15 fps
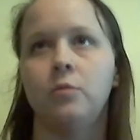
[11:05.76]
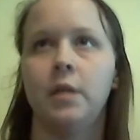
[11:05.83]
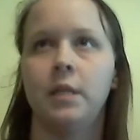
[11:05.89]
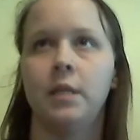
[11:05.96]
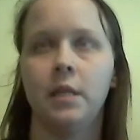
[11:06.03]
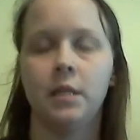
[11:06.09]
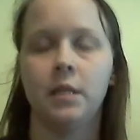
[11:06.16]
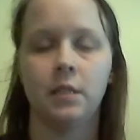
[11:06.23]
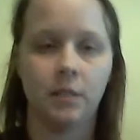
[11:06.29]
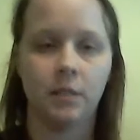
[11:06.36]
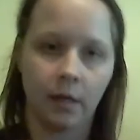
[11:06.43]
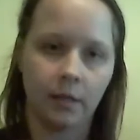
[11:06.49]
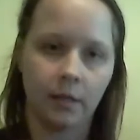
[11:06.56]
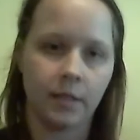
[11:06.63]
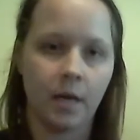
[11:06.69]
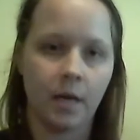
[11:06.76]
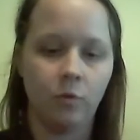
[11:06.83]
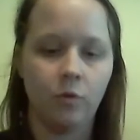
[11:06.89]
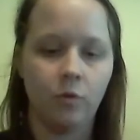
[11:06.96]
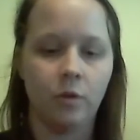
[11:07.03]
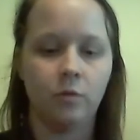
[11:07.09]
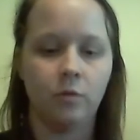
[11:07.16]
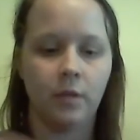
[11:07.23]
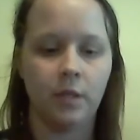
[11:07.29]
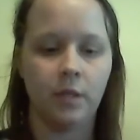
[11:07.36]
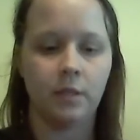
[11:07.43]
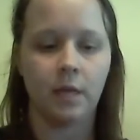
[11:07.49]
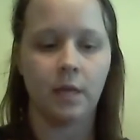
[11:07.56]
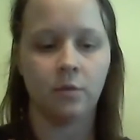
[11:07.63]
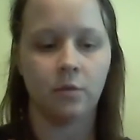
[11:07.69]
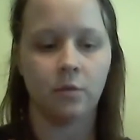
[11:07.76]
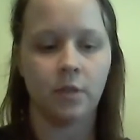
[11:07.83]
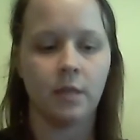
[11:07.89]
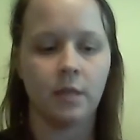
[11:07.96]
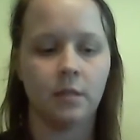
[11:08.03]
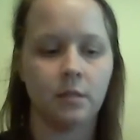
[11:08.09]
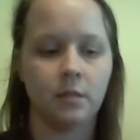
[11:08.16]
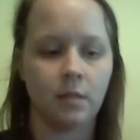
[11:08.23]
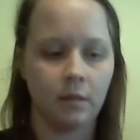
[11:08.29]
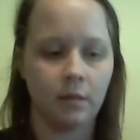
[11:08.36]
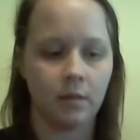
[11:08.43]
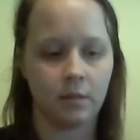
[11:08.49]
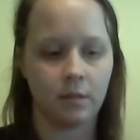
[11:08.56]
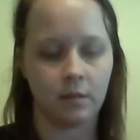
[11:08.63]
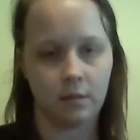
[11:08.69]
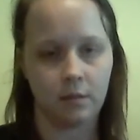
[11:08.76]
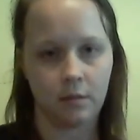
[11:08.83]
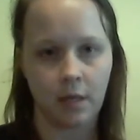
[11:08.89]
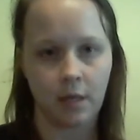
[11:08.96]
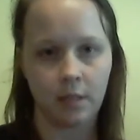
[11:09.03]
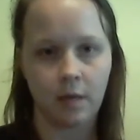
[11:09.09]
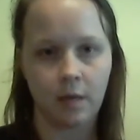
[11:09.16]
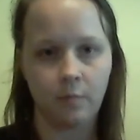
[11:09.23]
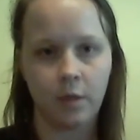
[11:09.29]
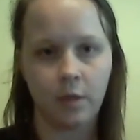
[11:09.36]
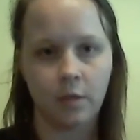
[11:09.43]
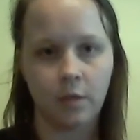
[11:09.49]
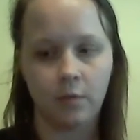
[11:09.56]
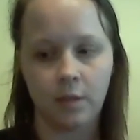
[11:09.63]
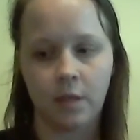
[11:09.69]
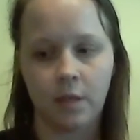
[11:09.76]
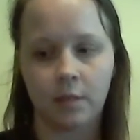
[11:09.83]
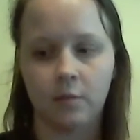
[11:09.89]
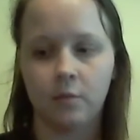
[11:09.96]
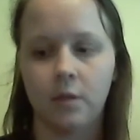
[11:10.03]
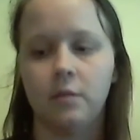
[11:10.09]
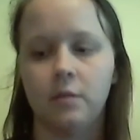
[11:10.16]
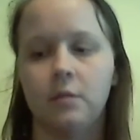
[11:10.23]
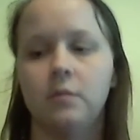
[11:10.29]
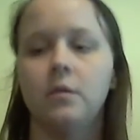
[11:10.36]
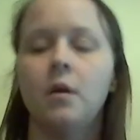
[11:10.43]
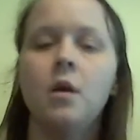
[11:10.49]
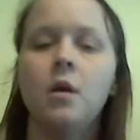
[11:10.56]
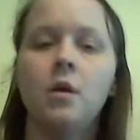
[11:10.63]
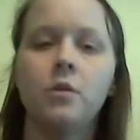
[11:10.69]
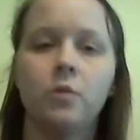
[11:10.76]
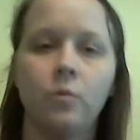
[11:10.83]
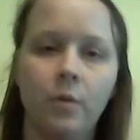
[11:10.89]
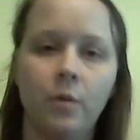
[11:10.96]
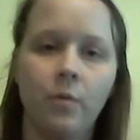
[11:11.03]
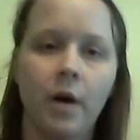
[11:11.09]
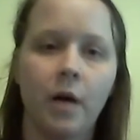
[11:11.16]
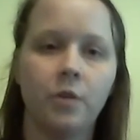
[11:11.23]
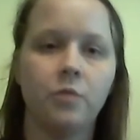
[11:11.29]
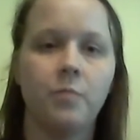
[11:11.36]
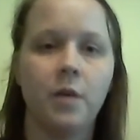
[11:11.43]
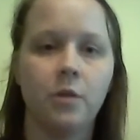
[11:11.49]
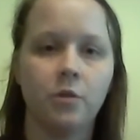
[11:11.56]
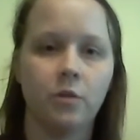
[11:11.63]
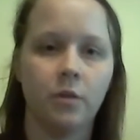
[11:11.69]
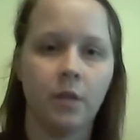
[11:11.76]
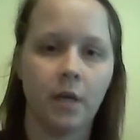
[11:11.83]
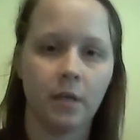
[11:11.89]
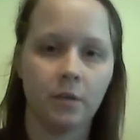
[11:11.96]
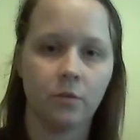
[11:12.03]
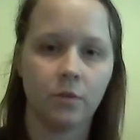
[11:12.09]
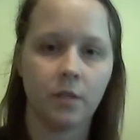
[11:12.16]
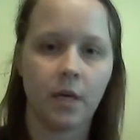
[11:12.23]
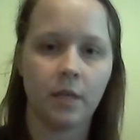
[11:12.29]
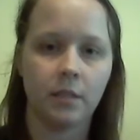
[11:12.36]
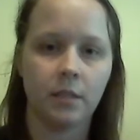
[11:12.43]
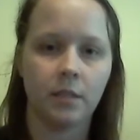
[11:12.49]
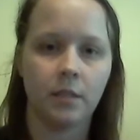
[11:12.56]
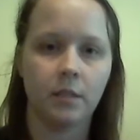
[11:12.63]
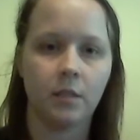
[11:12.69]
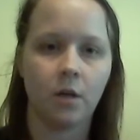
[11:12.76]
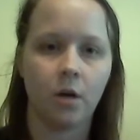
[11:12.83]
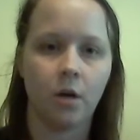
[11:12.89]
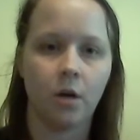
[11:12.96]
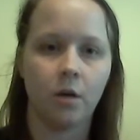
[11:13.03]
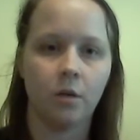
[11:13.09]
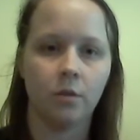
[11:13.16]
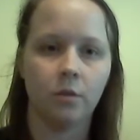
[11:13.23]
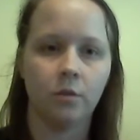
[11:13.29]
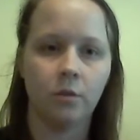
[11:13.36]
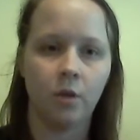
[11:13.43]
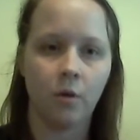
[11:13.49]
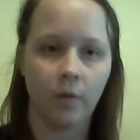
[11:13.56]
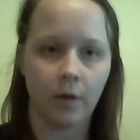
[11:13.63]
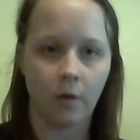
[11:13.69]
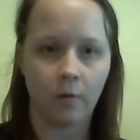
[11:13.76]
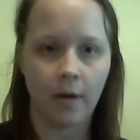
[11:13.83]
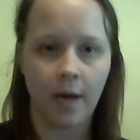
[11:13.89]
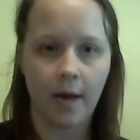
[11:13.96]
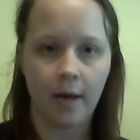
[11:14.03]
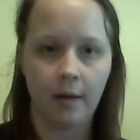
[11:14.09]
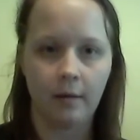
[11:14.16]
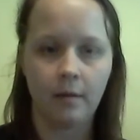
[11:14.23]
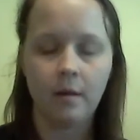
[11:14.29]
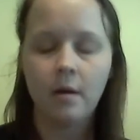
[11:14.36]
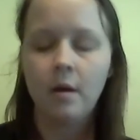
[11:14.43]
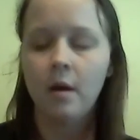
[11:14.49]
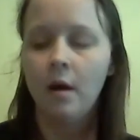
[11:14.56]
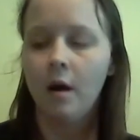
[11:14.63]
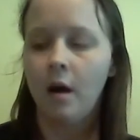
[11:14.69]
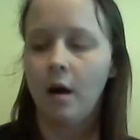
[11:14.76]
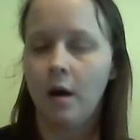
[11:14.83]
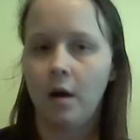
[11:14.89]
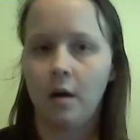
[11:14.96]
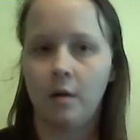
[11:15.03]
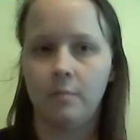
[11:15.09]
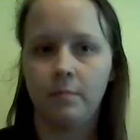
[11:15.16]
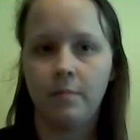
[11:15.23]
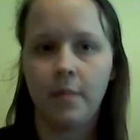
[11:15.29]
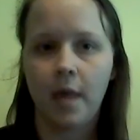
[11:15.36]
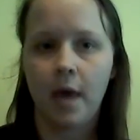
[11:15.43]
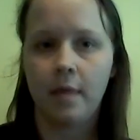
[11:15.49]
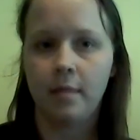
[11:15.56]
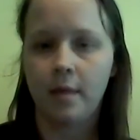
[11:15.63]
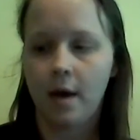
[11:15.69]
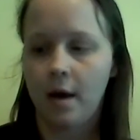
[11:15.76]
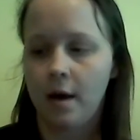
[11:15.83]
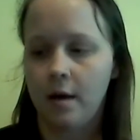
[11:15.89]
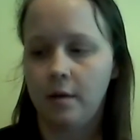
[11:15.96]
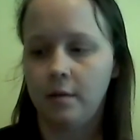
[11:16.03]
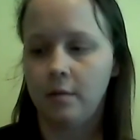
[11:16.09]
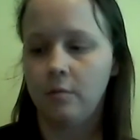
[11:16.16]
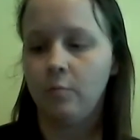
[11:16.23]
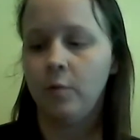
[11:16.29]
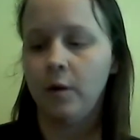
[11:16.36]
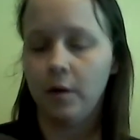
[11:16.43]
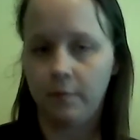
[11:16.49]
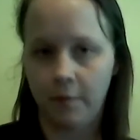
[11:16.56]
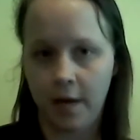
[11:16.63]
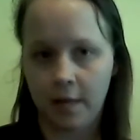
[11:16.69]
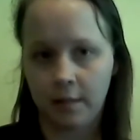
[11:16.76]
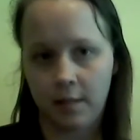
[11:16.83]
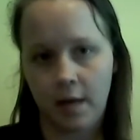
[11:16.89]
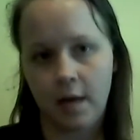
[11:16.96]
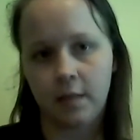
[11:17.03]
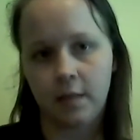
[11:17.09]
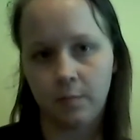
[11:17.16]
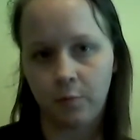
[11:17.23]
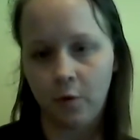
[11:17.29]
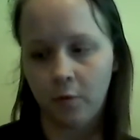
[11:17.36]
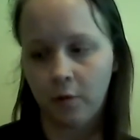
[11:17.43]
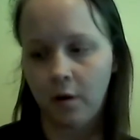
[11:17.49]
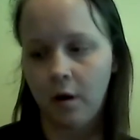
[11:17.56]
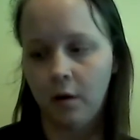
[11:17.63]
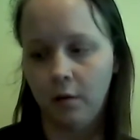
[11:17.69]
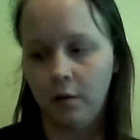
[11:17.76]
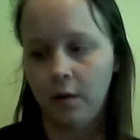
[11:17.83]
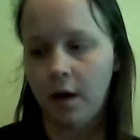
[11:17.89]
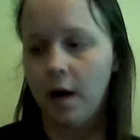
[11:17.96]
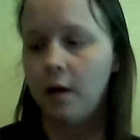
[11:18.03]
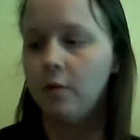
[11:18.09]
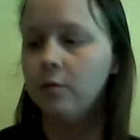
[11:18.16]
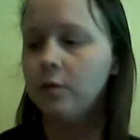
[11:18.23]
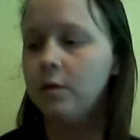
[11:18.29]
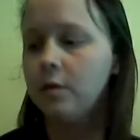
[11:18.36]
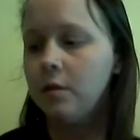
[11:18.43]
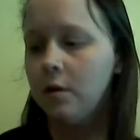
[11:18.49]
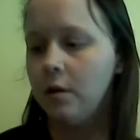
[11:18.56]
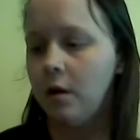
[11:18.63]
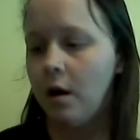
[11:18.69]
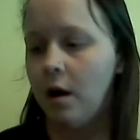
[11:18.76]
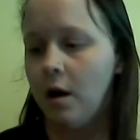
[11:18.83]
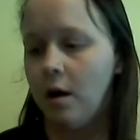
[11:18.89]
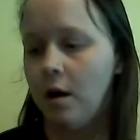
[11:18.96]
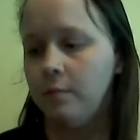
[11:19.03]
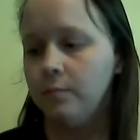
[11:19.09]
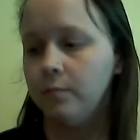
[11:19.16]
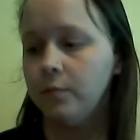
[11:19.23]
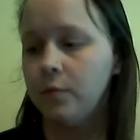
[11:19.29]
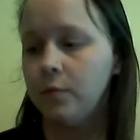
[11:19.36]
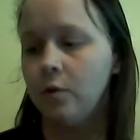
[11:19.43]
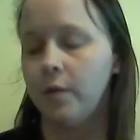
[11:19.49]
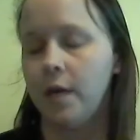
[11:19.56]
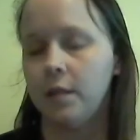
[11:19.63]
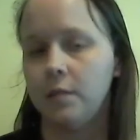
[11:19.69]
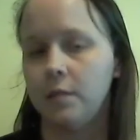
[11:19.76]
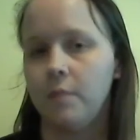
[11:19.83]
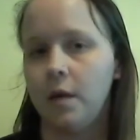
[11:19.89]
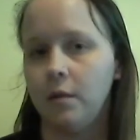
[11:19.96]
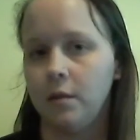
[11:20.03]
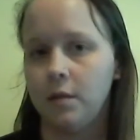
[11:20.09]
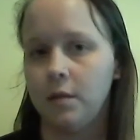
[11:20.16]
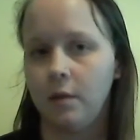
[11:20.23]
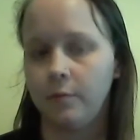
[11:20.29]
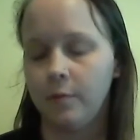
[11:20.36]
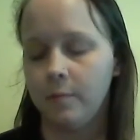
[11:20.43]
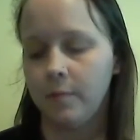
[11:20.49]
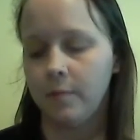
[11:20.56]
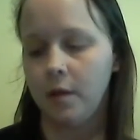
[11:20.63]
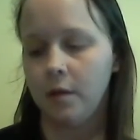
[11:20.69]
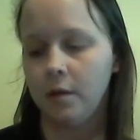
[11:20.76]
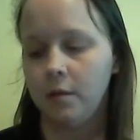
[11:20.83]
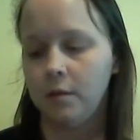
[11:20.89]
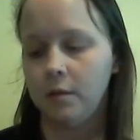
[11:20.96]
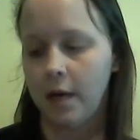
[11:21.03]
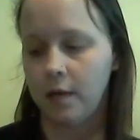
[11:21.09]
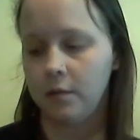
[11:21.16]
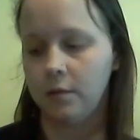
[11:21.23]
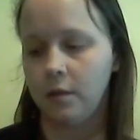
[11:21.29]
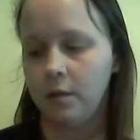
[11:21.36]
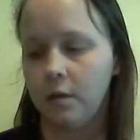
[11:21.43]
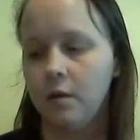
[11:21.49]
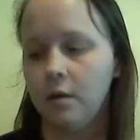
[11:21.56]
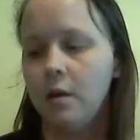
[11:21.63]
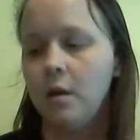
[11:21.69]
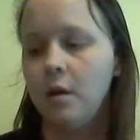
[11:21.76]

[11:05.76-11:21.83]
in this set of time, you can do these exercises, and then this set of time, we can do these exercises. So we watch, make sure the exercises are going okay, and then we advance as the protocol allows. So that's mainly set up from the doctor.